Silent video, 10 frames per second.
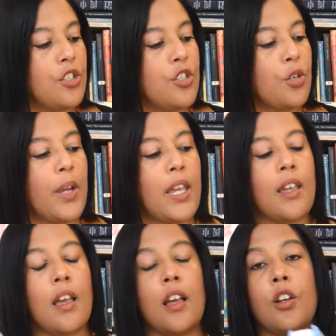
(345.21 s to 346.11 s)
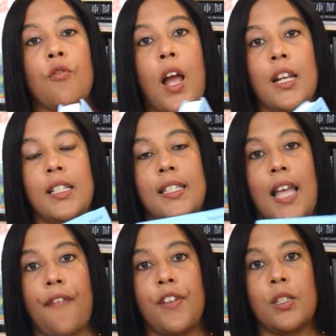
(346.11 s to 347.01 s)
doing Rod and
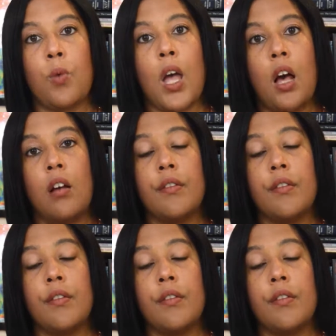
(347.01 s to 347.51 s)
Staff as well.